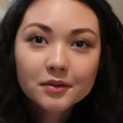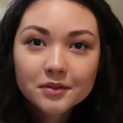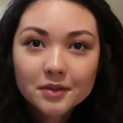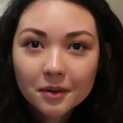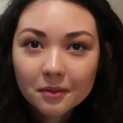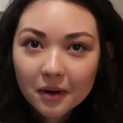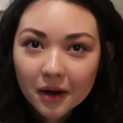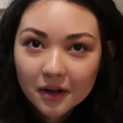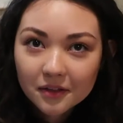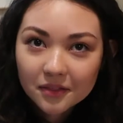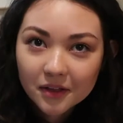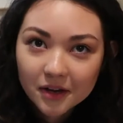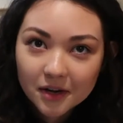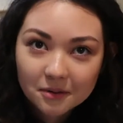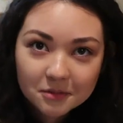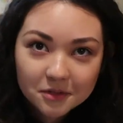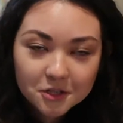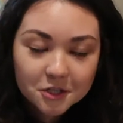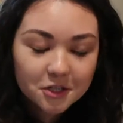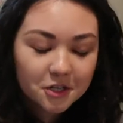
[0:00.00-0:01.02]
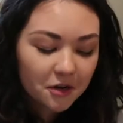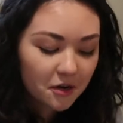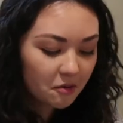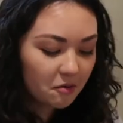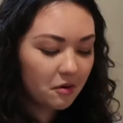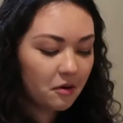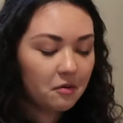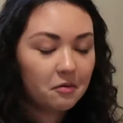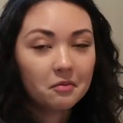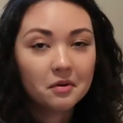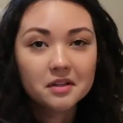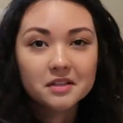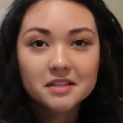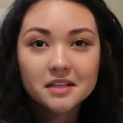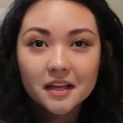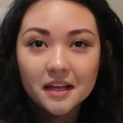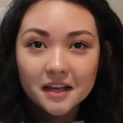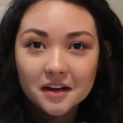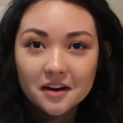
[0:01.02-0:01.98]
So I thought I would show what's
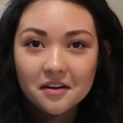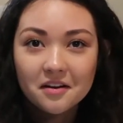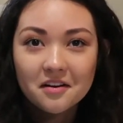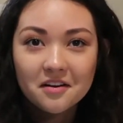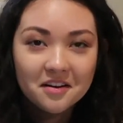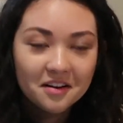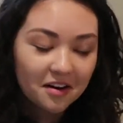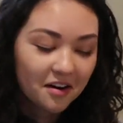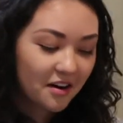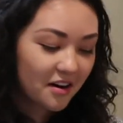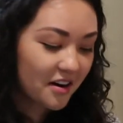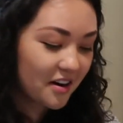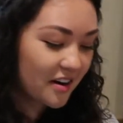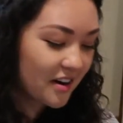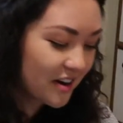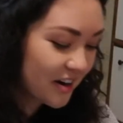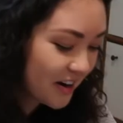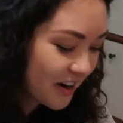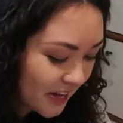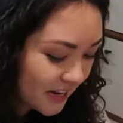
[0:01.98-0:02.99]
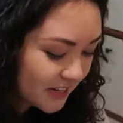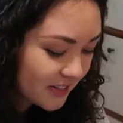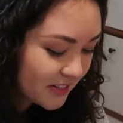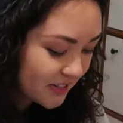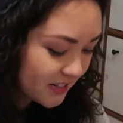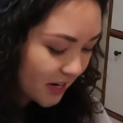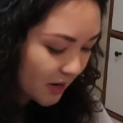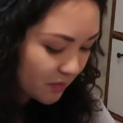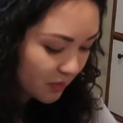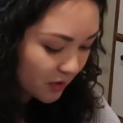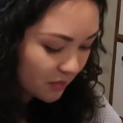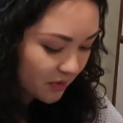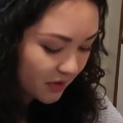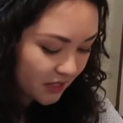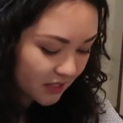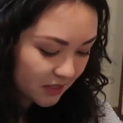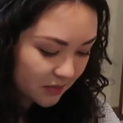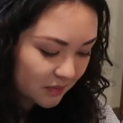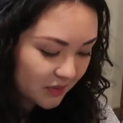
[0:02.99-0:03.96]
in our diaper
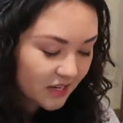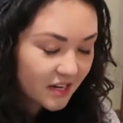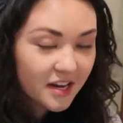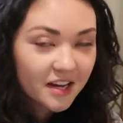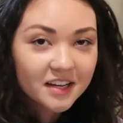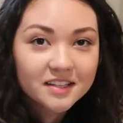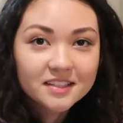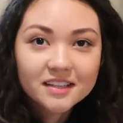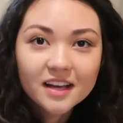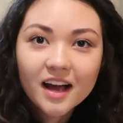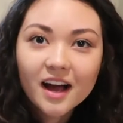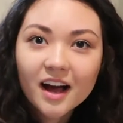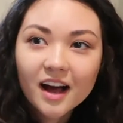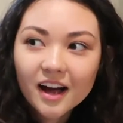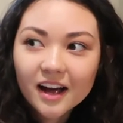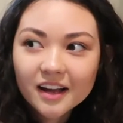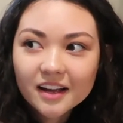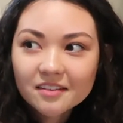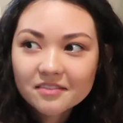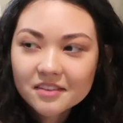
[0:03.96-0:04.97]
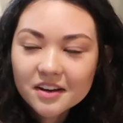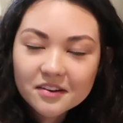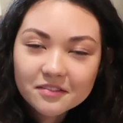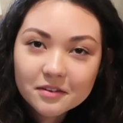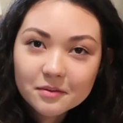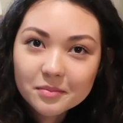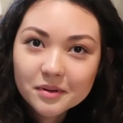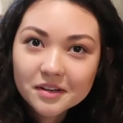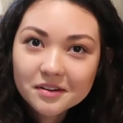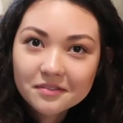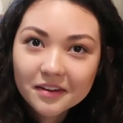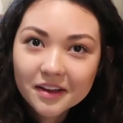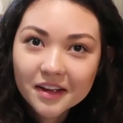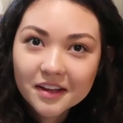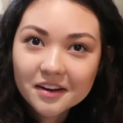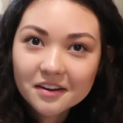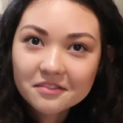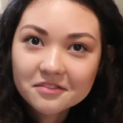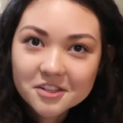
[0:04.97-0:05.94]
bins, because I have never been a
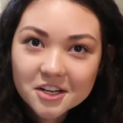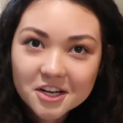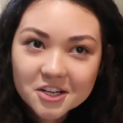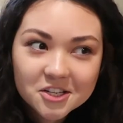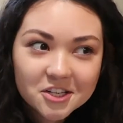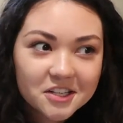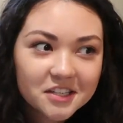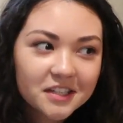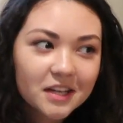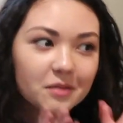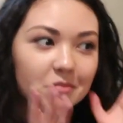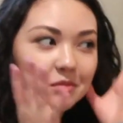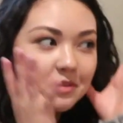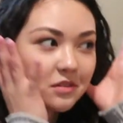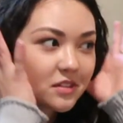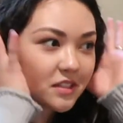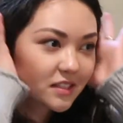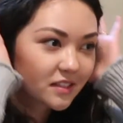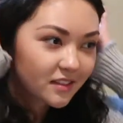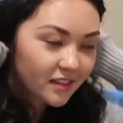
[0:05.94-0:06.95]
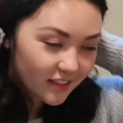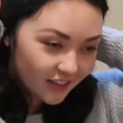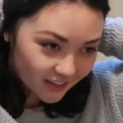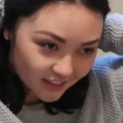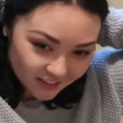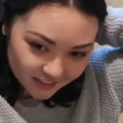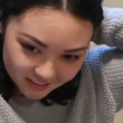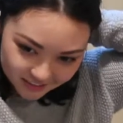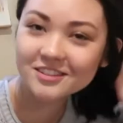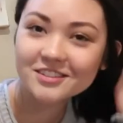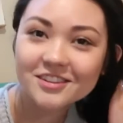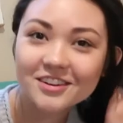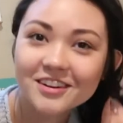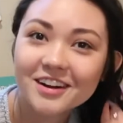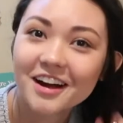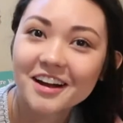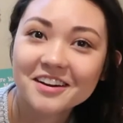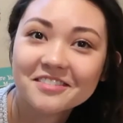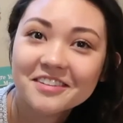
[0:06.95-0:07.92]
fan of changing tables. They just are
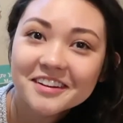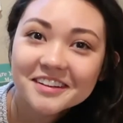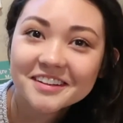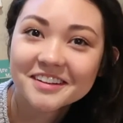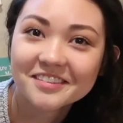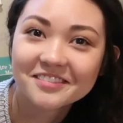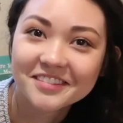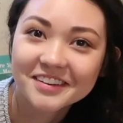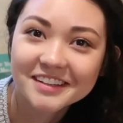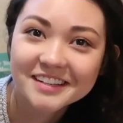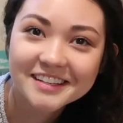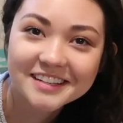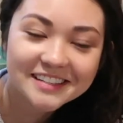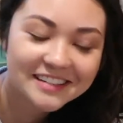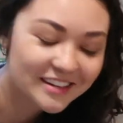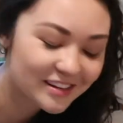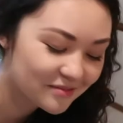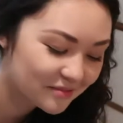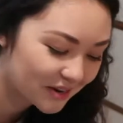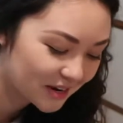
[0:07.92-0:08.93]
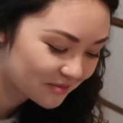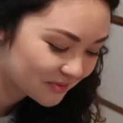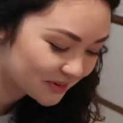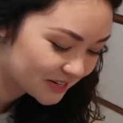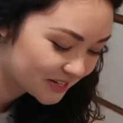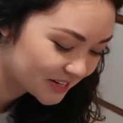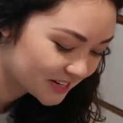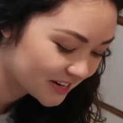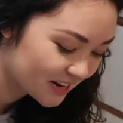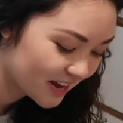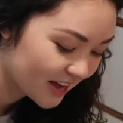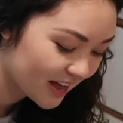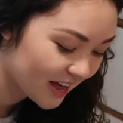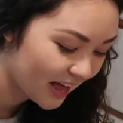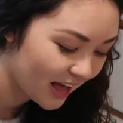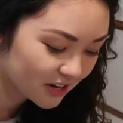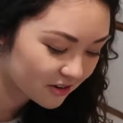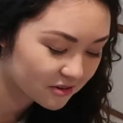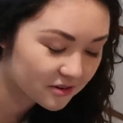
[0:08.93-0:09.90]
kind of inconvenient in my opinion.
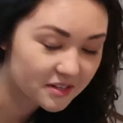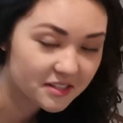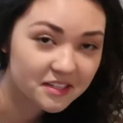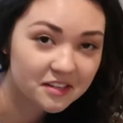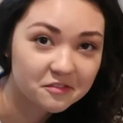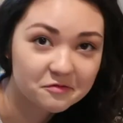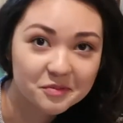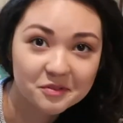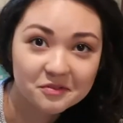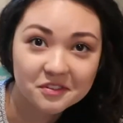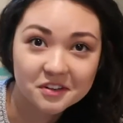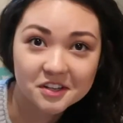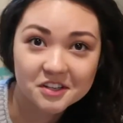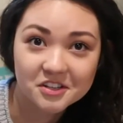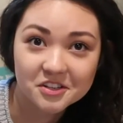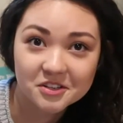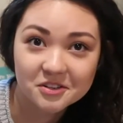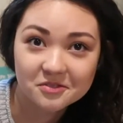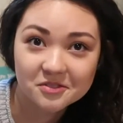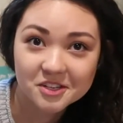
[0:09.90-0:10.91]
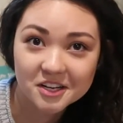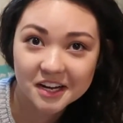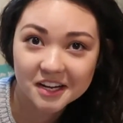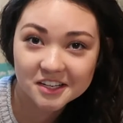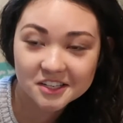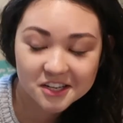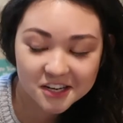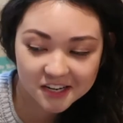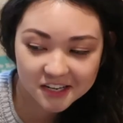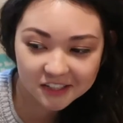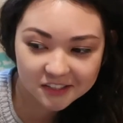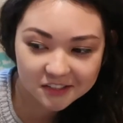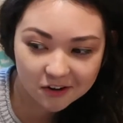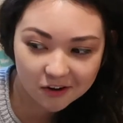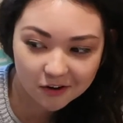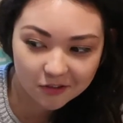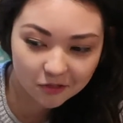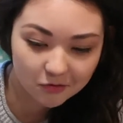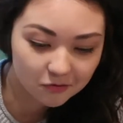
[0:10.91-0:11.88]
I always have preferred to change kids
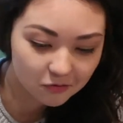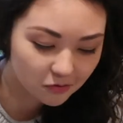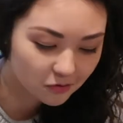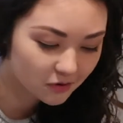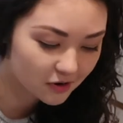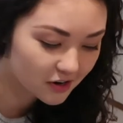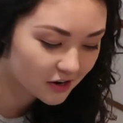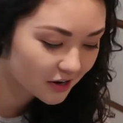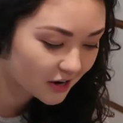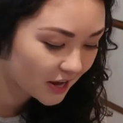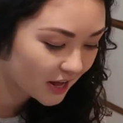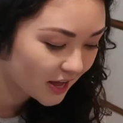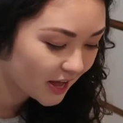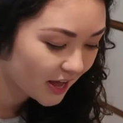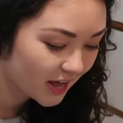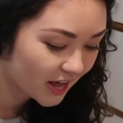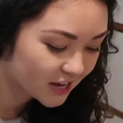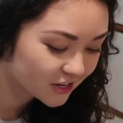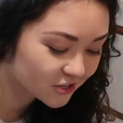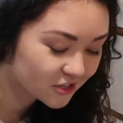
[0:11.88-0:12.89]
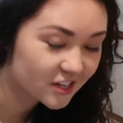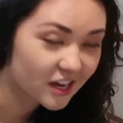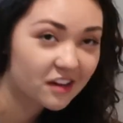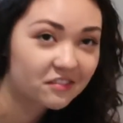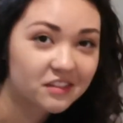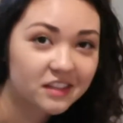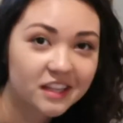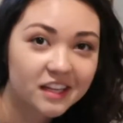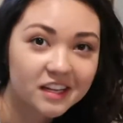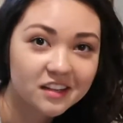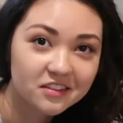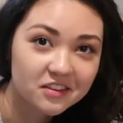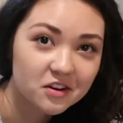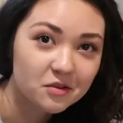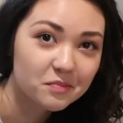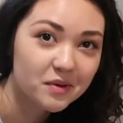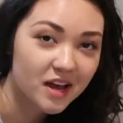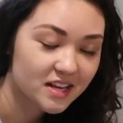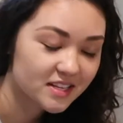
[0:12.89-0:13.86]
on the floor and just having like a
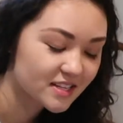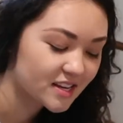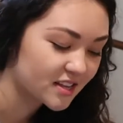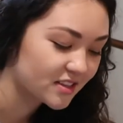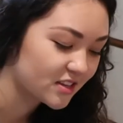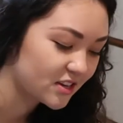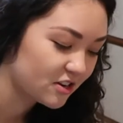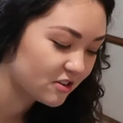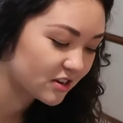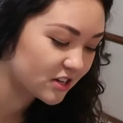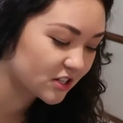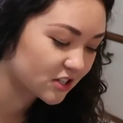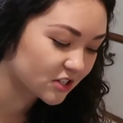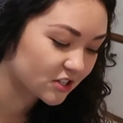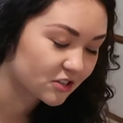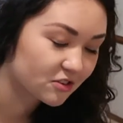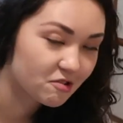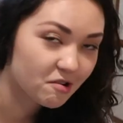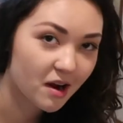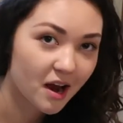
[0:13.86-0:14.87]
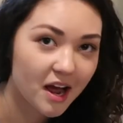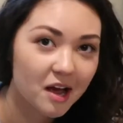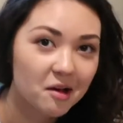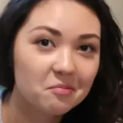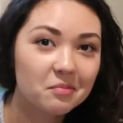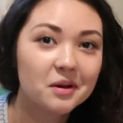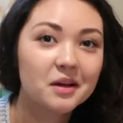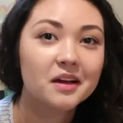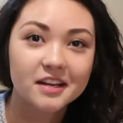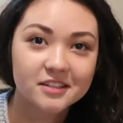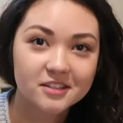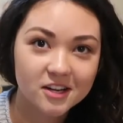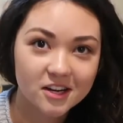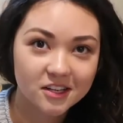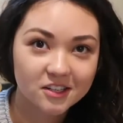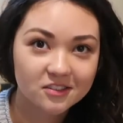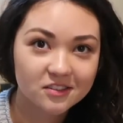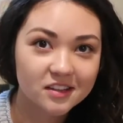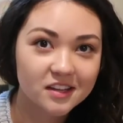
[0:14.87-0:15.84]
little basket that you can just grab,
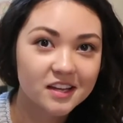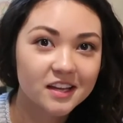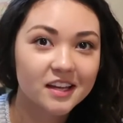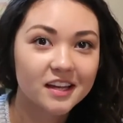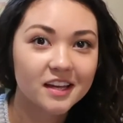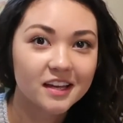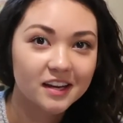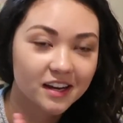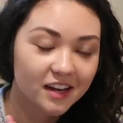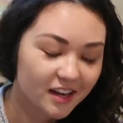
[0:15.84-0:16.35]
change the kid,